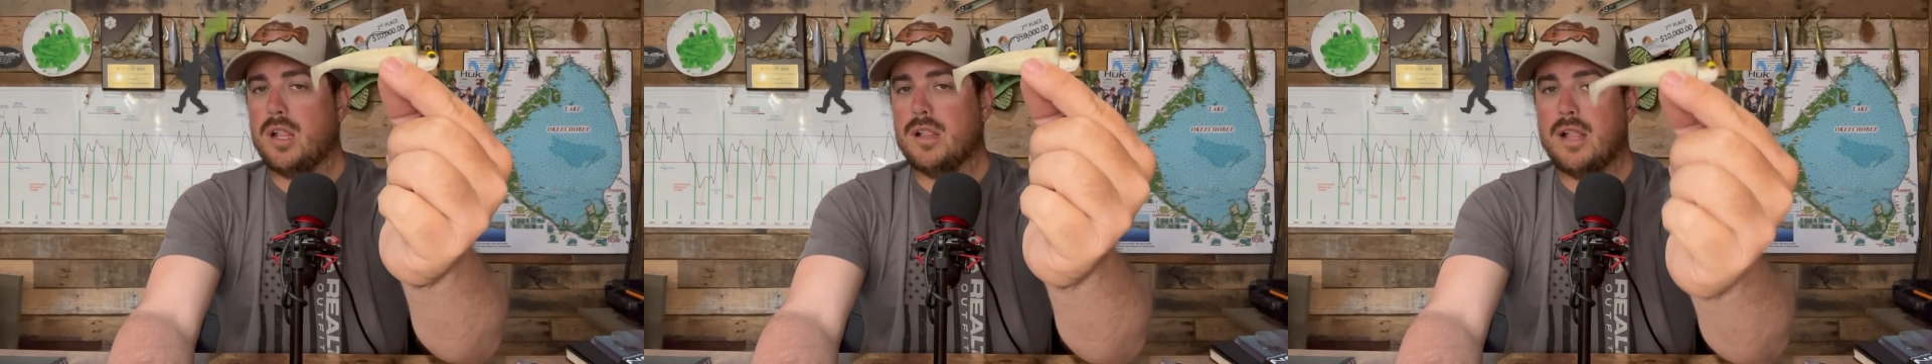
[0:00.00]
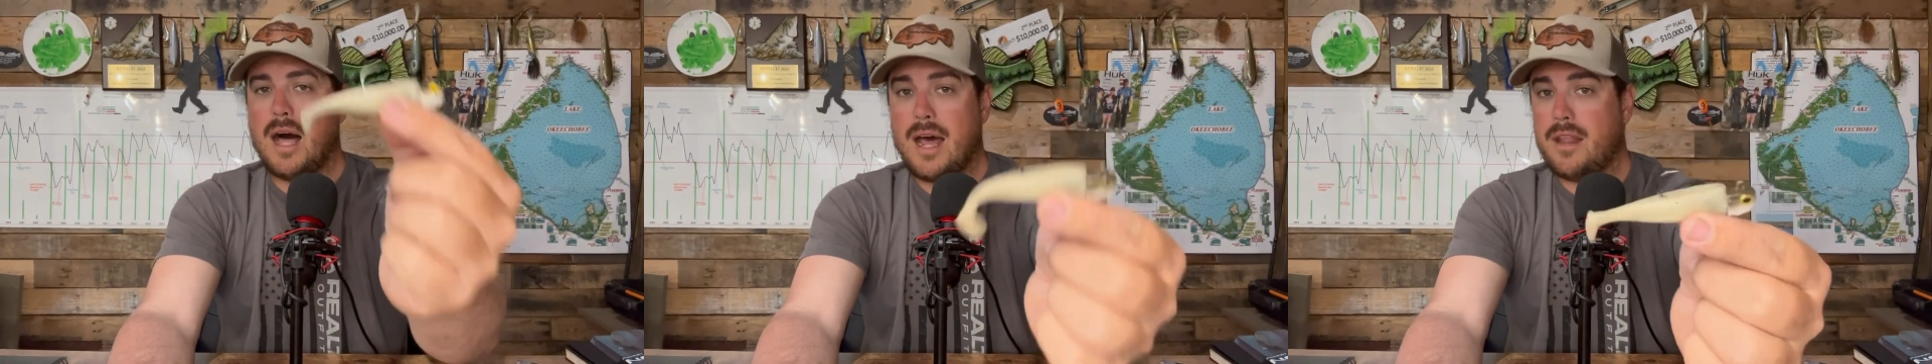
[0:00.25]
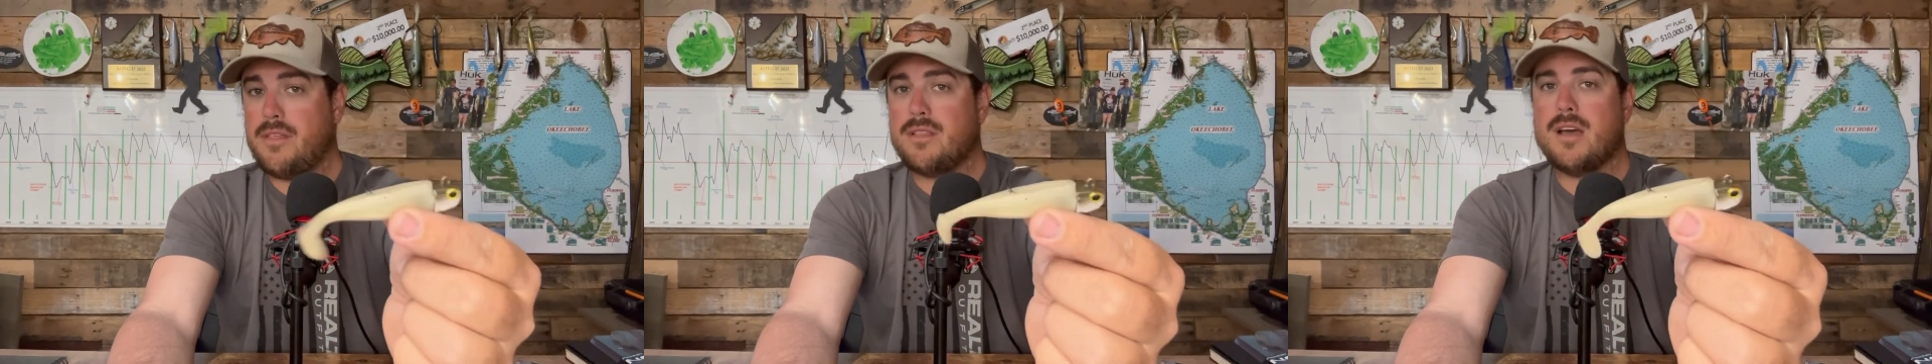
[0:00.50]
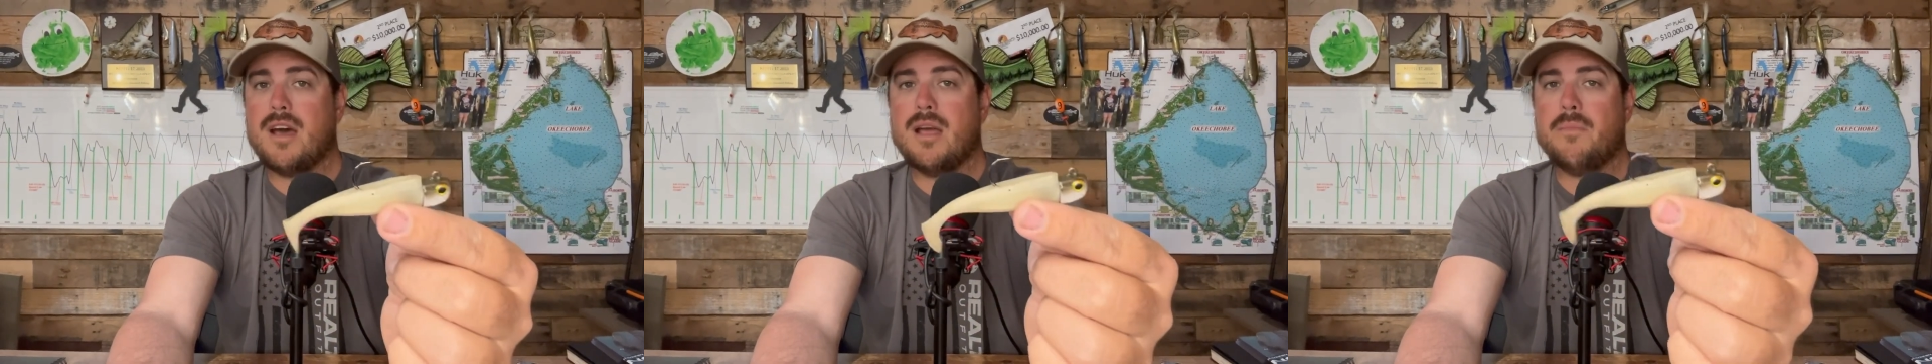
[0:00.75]
lot of the
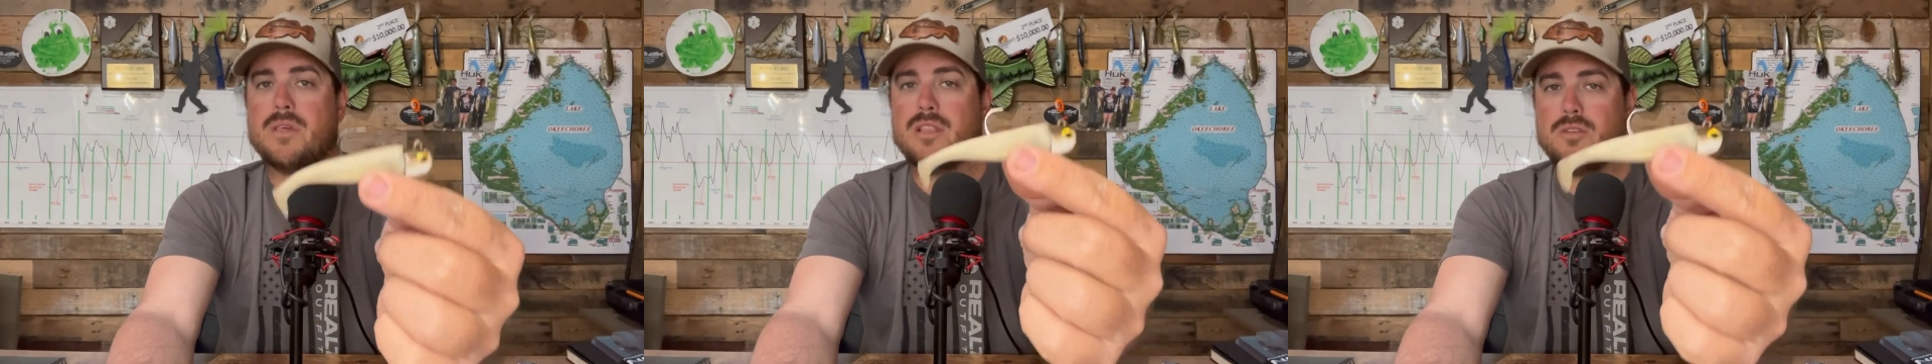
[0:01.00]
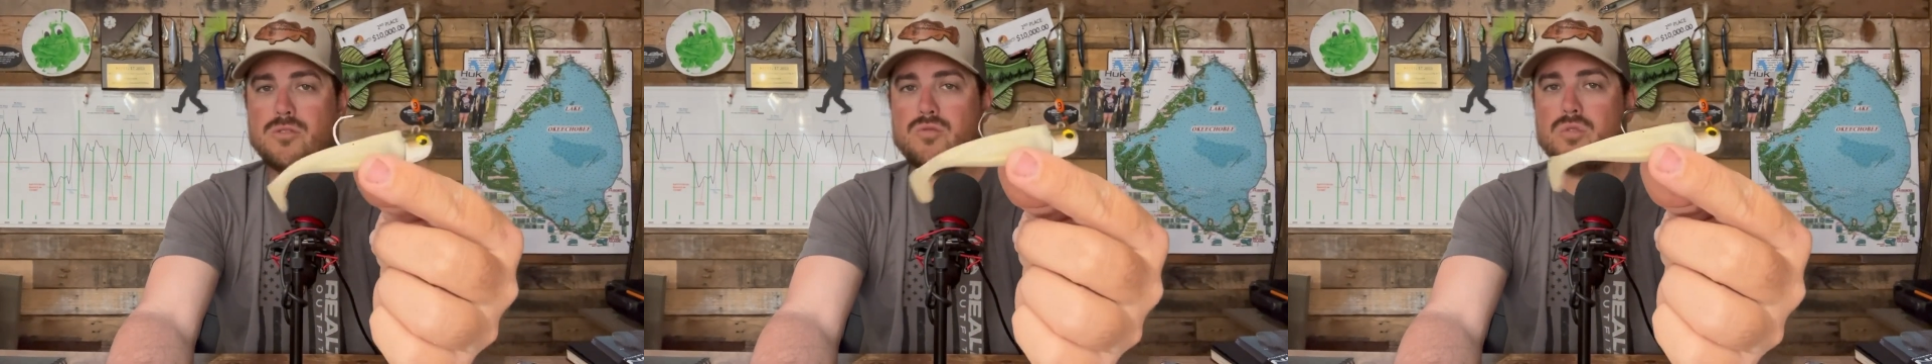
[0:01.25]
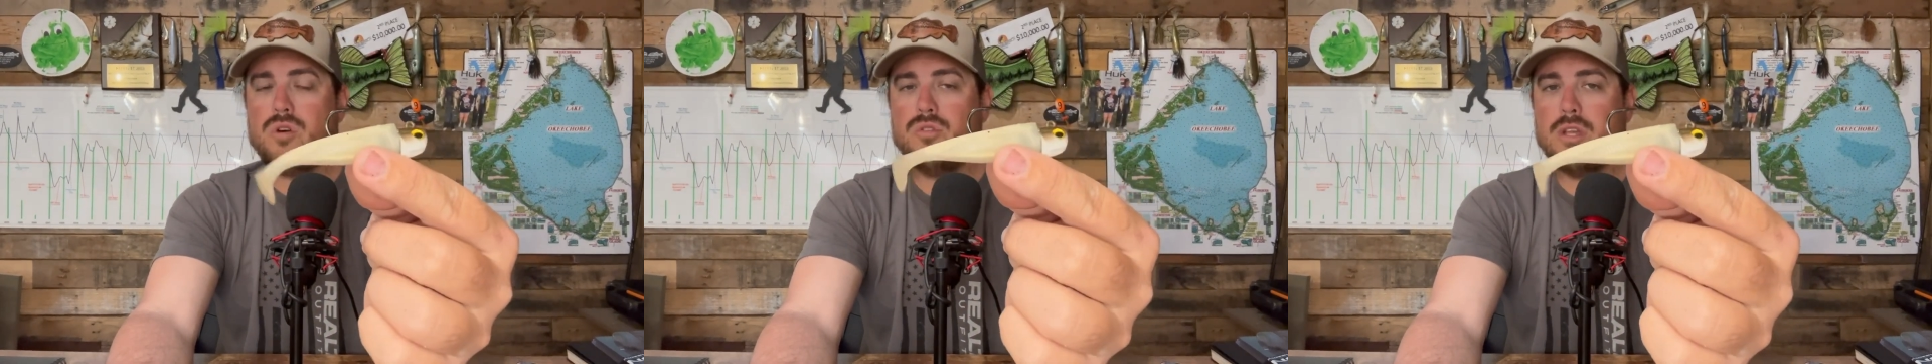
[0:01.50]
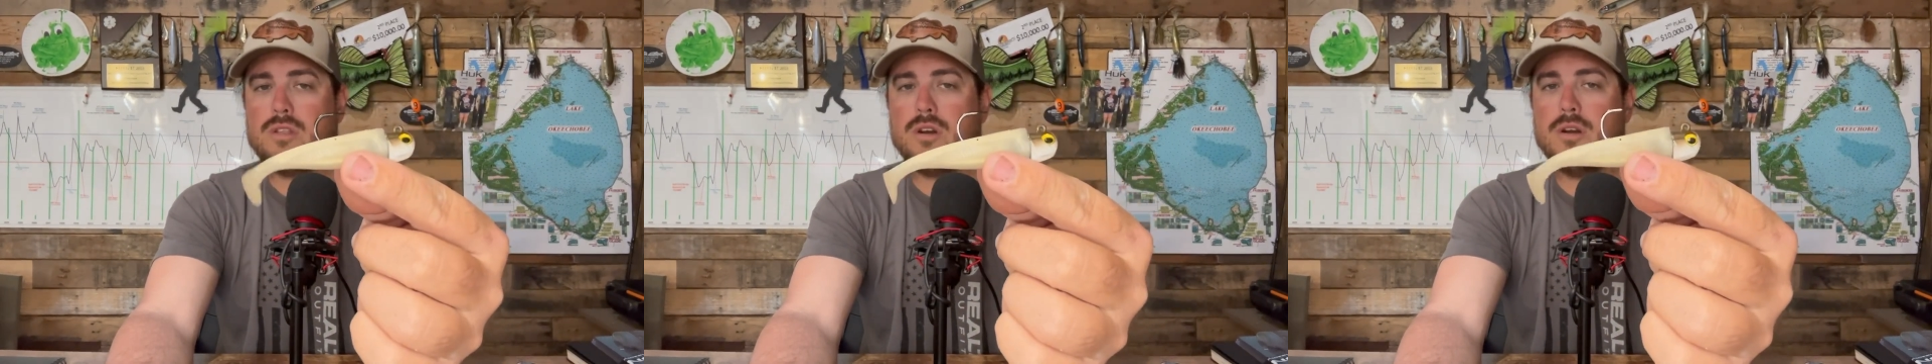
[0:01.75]
times at those
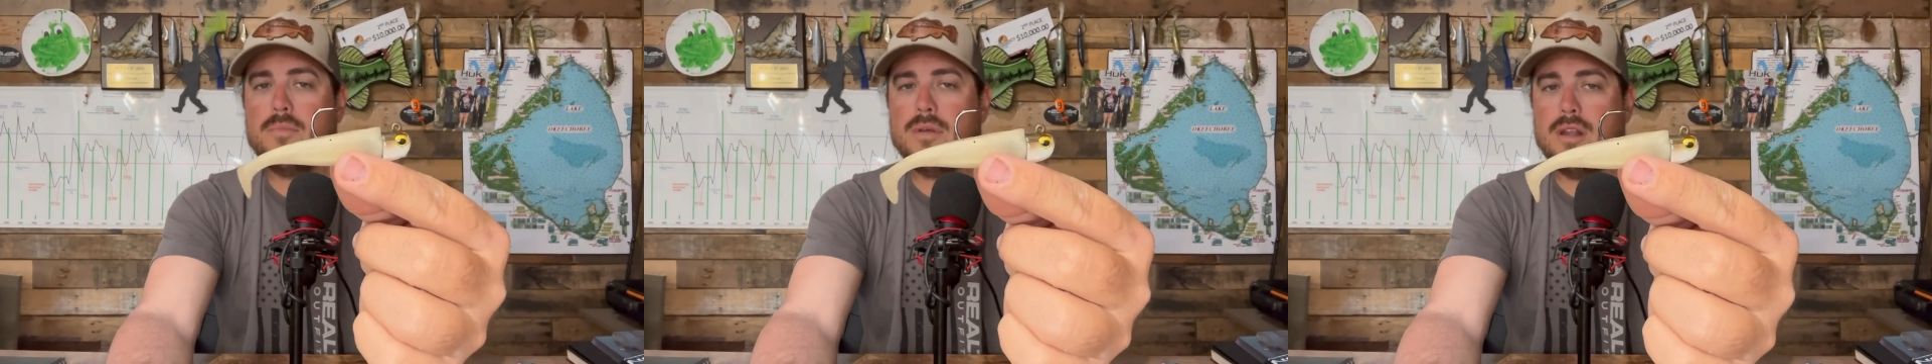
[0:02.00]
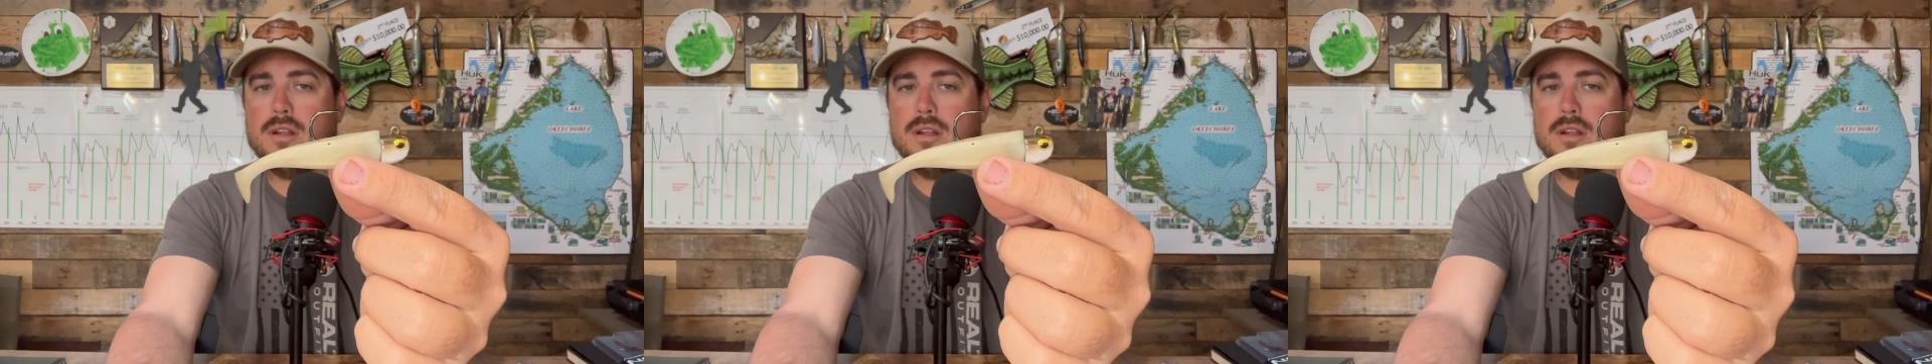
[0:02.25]
rolling tarpon